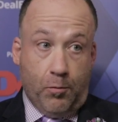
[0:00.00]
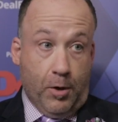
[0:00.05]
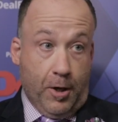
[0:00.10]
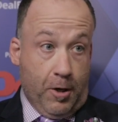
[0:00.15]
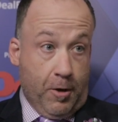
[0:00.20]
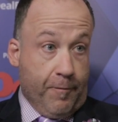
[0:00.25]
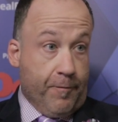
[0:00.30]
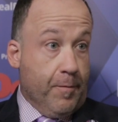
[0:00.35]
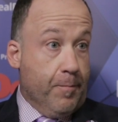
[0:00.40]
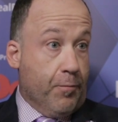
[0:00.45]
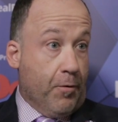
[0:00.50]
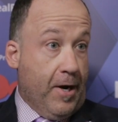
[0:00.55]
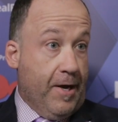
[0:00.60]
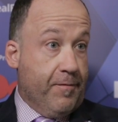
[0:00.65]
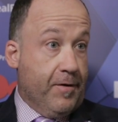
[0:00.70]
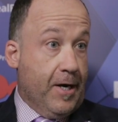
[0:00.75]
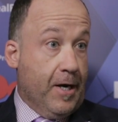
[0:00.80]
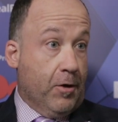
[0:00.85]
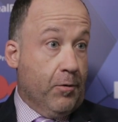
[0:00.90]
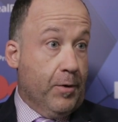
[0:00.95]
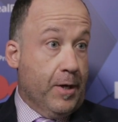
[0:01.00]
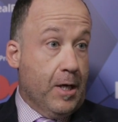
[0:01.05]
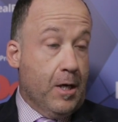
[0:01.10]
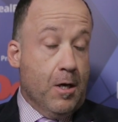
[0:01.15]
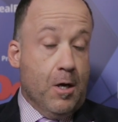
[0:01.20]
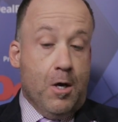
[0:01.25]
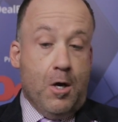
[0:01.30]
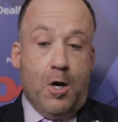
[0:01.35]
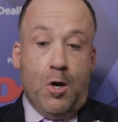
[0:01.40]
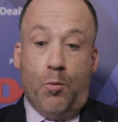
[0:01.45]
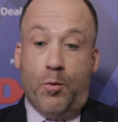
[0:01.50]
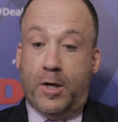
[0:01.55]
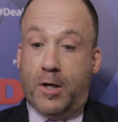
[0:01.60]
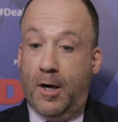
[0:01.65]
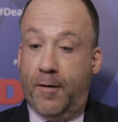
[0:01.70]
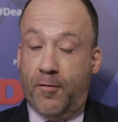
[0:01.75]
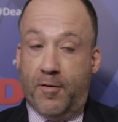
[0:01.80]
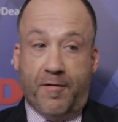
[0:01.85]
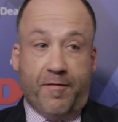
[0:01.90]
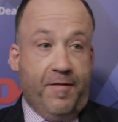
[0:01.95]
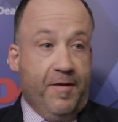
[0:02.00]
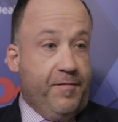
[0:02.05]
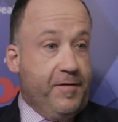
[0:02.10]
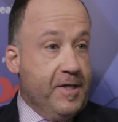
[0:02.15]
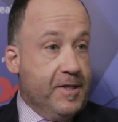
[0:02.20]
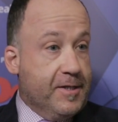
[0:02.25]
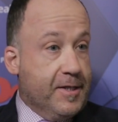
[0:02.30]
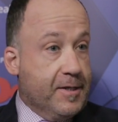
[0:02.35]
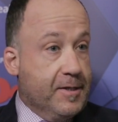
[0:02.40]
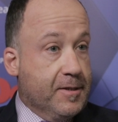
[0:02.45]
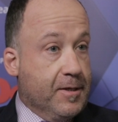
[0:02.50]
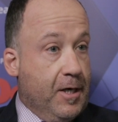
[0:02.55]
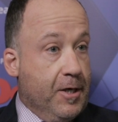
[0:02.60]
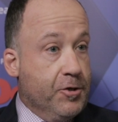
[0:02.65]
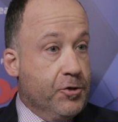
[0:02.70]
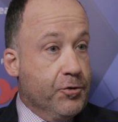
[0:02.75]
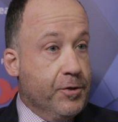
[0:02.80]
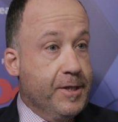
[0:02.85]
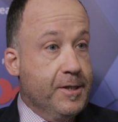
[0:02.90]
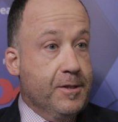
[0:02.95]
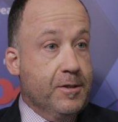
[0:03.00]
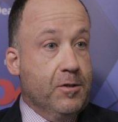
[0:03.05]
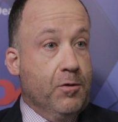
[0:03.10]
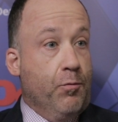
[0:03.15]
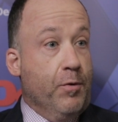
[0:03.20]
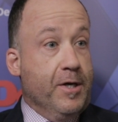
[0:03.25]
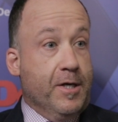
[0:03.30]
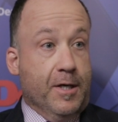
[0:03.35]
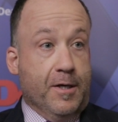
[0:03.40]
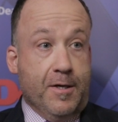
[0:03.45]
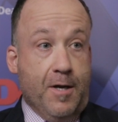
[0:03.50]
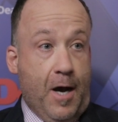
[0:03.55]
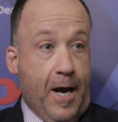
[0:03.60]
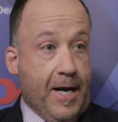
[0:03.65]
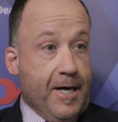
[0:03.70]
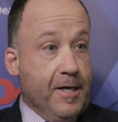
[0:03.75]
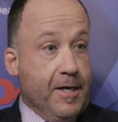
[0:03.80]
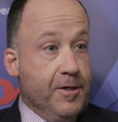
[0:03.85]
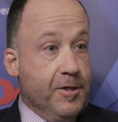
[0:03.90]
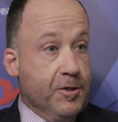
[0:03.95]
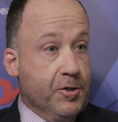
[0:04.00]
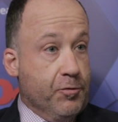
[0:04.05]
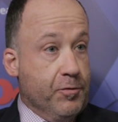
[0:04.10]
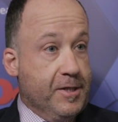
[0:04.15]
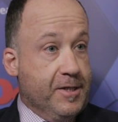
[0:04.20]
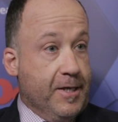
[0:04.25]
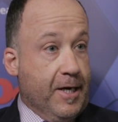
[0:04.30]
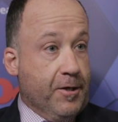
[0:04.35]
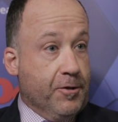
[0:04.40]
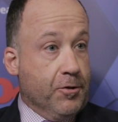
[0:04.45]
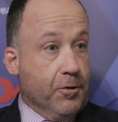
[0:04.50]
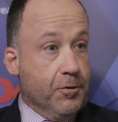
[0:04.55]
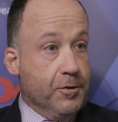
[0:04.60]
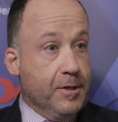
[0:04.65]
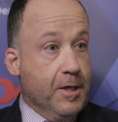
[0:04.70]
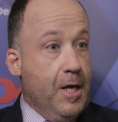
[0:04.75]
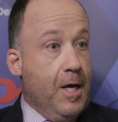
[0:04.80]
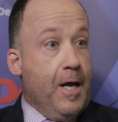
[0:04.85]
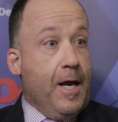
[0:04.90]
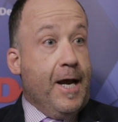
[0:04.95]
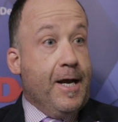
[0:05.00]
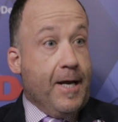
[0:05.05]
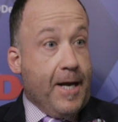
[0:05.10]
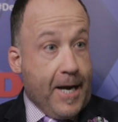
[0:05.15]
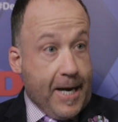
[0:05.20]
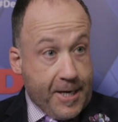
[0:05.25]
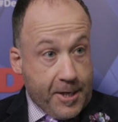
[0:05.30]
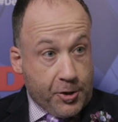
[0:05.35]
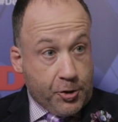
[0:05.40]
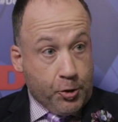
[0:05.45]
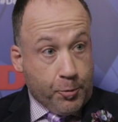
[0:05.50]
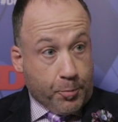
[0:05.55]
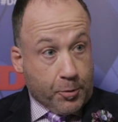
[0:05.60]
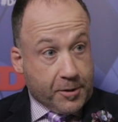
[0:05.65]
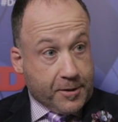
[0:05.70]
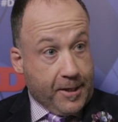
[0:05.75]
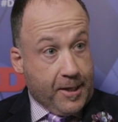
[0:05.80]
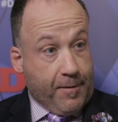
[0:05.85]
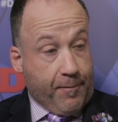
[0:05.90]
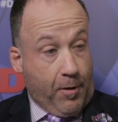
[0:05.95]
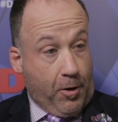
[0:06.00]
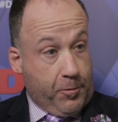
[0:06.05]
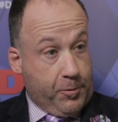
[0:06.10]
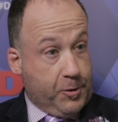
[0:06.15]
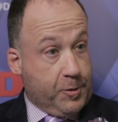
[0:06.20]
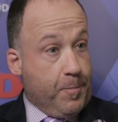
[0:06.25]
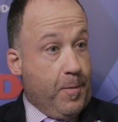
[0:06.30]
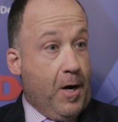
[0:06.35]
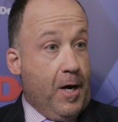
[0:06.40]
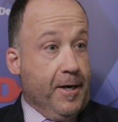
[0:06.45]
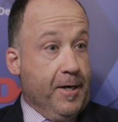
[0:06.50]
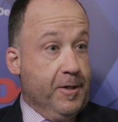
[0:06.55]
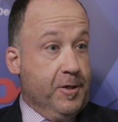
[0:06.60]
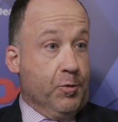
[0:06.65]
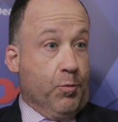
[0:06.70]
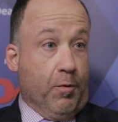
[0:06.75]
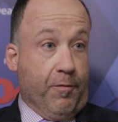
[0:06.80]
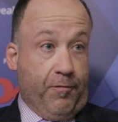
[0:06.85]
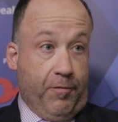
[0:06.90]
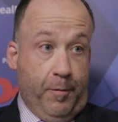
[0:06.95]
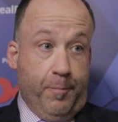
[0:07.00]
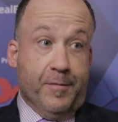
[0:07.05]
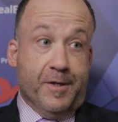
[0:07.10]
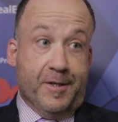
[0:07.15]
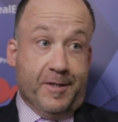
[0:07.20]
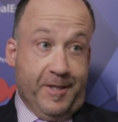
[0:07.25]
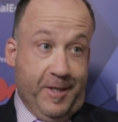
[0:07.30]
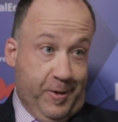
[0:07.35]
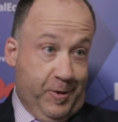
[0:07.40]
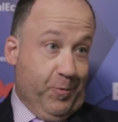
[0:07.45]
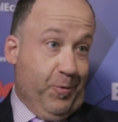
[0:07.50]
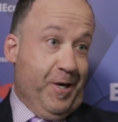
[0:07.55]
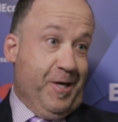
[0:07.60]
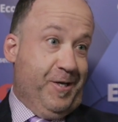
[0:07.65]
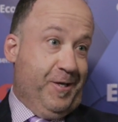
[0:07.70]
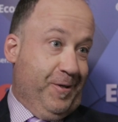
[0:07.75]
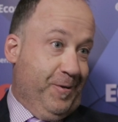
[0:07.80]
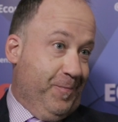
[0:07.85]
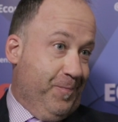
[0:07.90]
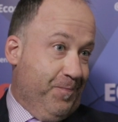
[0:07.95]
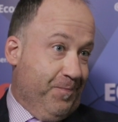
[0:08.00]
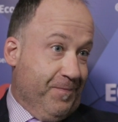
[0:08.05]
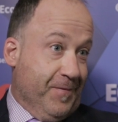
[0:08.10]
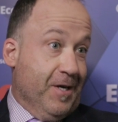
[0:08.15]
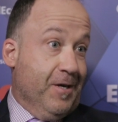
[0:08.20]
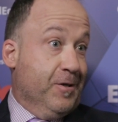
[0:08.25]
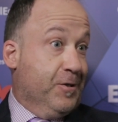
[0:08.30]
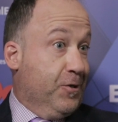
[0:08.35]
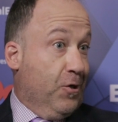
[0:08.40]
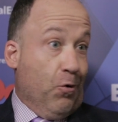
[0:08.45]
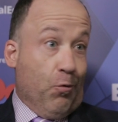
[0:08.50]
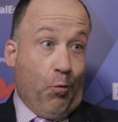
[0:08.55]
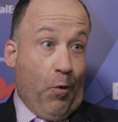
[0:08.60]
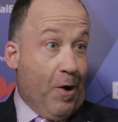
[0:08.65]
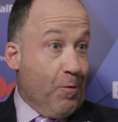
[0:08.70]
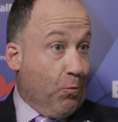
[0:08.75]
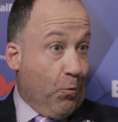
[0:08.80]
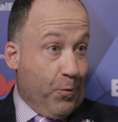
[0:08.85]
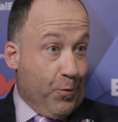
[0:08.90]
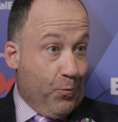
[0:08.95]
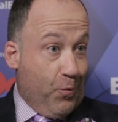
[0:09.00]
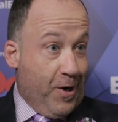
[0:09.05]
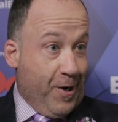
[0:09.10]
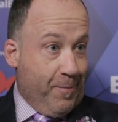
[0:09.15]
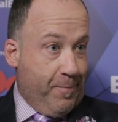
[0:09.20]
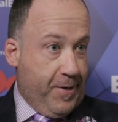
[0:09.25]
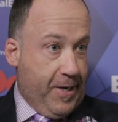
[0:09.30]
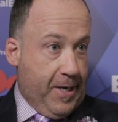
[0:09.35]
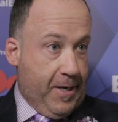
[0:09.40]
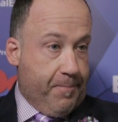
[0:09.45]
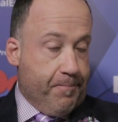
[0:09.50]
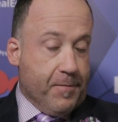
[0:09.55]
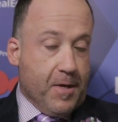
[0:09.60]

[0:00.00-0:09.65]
100 from private equity. We covered 56 countries, we did nine industry sectors, and 82% of our respondents were from the C suite. So right where we want to be.